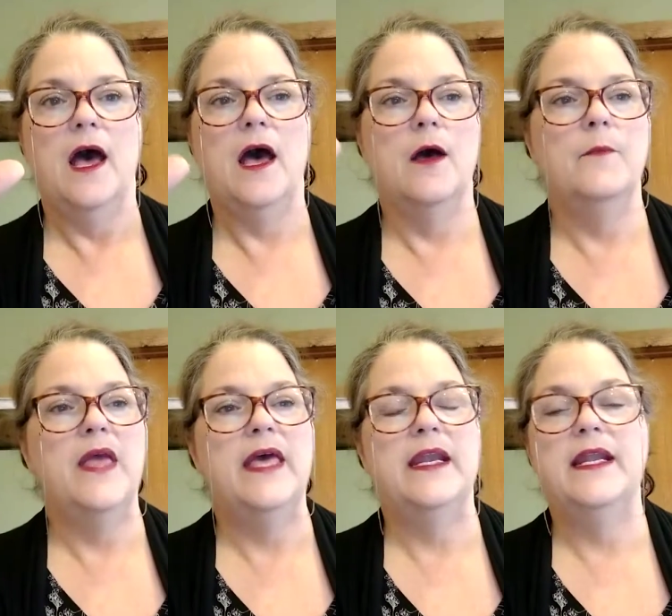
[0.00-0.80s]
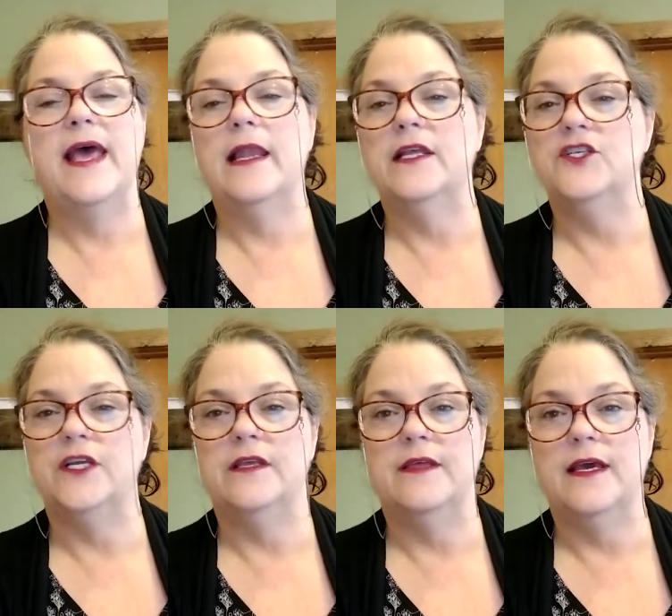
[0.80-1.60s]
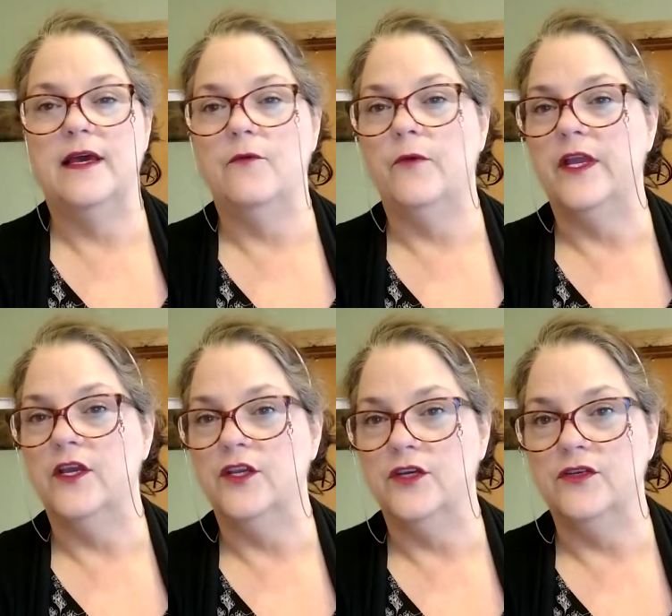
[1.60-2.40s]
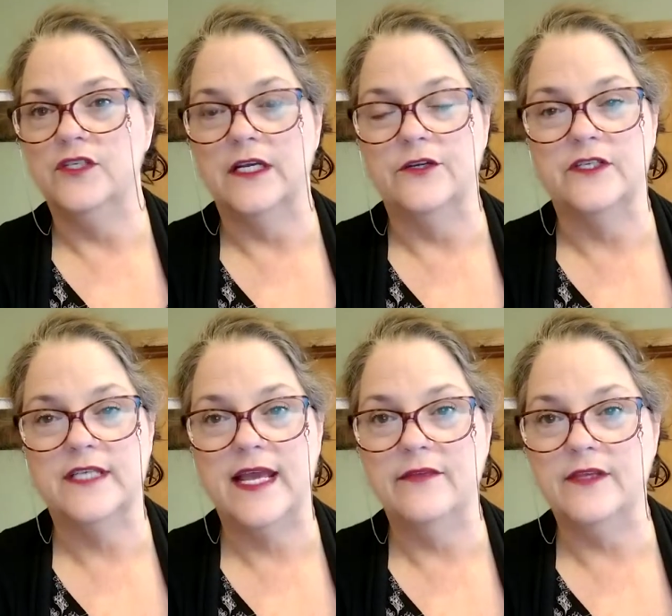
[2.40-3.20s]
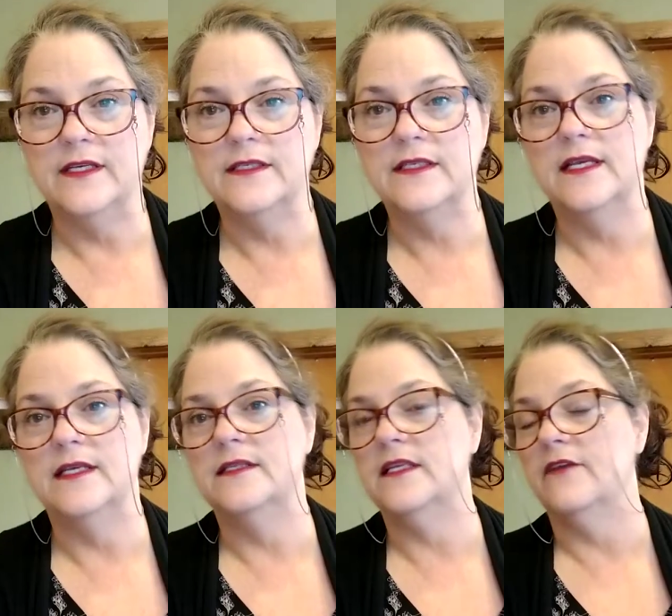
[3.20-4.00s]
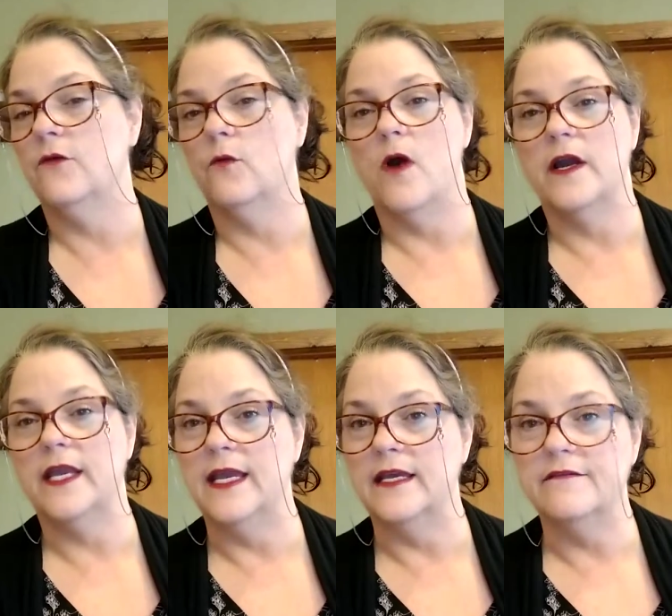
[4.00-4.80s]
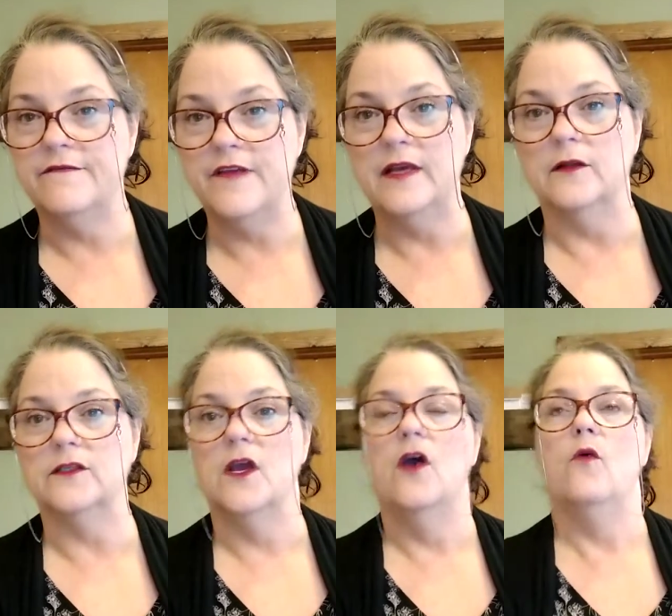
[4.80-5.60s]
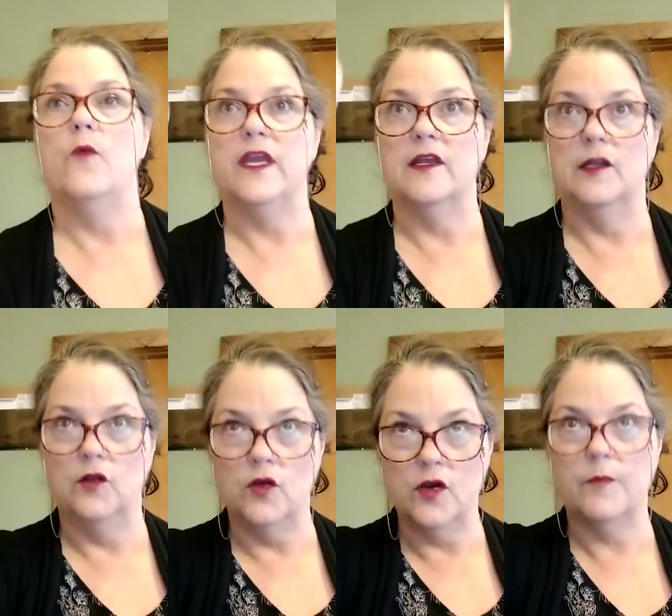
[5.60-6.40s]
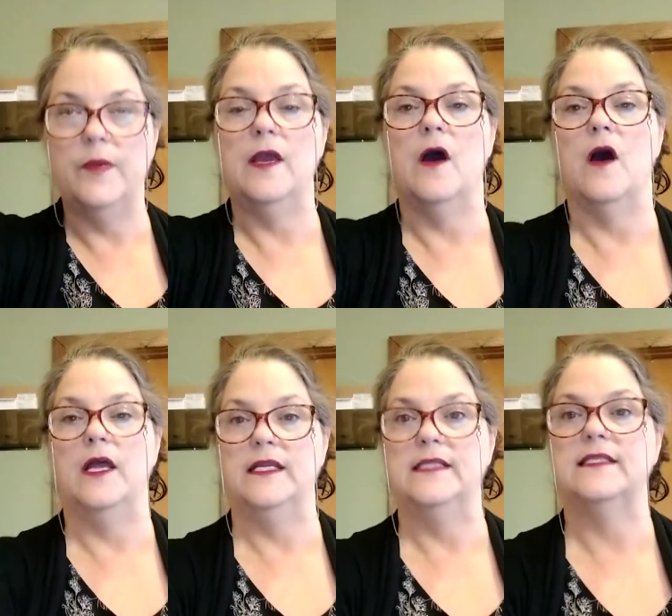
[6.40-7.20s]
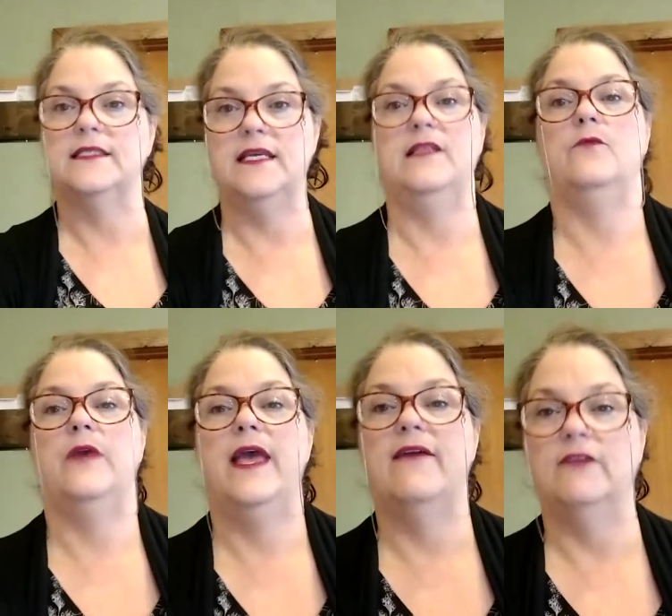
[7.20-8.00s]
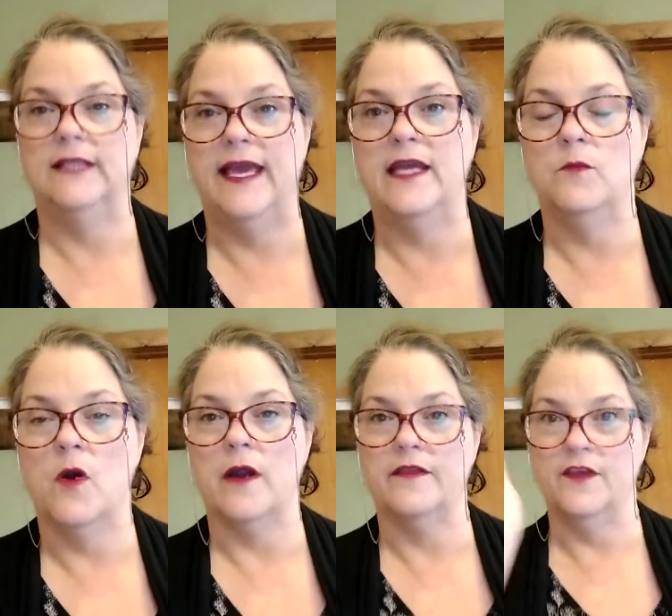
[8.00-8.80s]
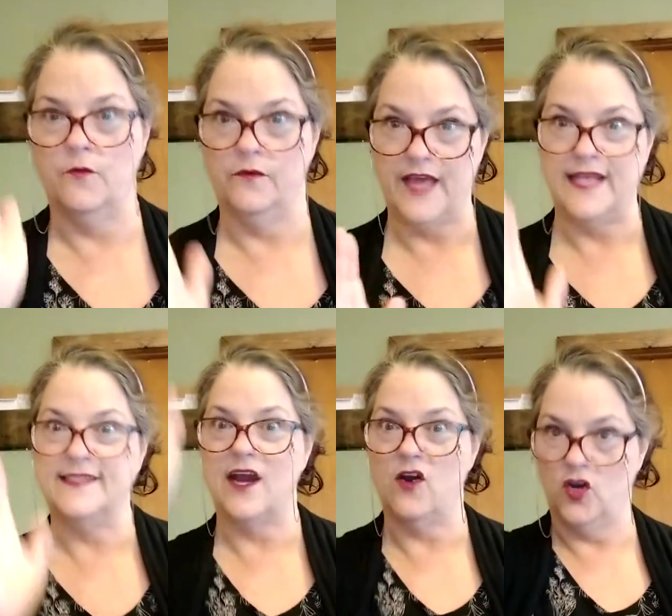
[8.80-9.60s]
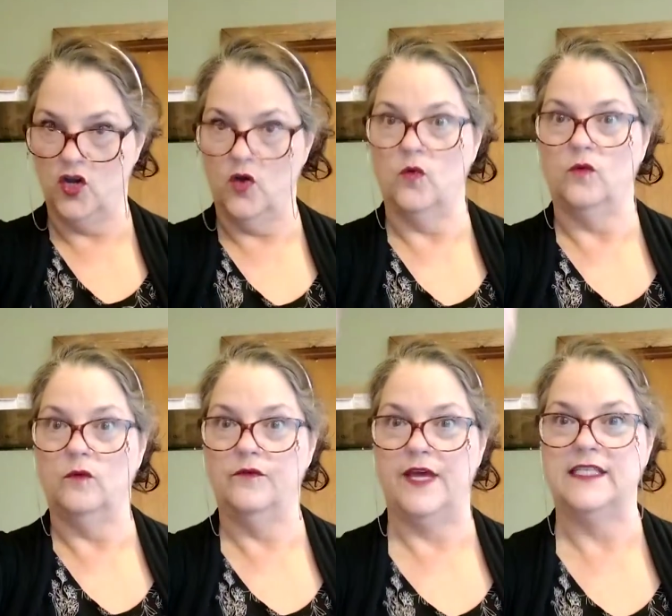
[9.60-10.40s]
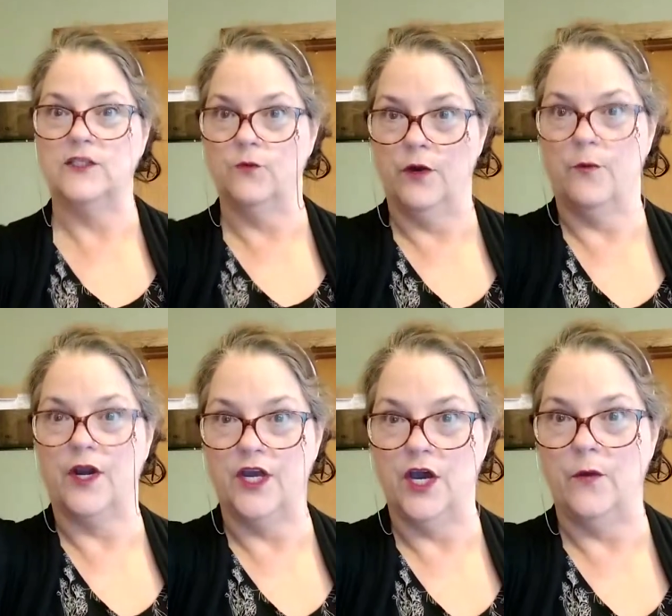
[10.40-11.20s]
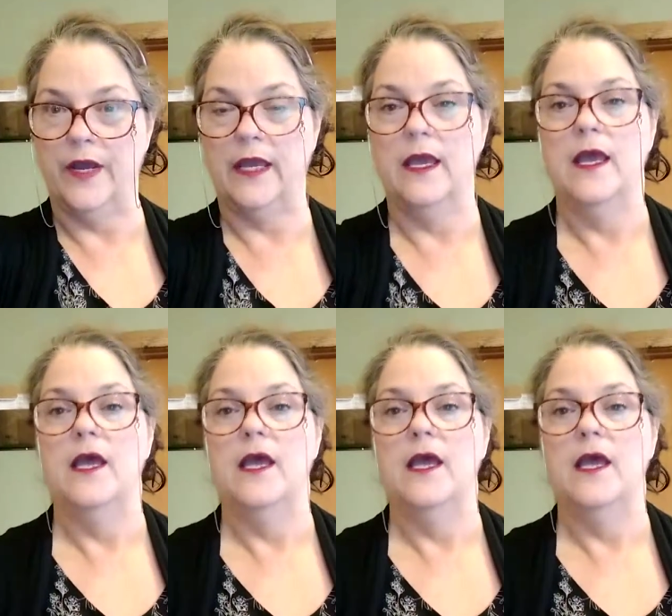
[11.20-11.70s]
An analogy that we could use to understand this is if we're walking in a field, we can look beyond and see that we have a landmark that's our goal. That's where we're going.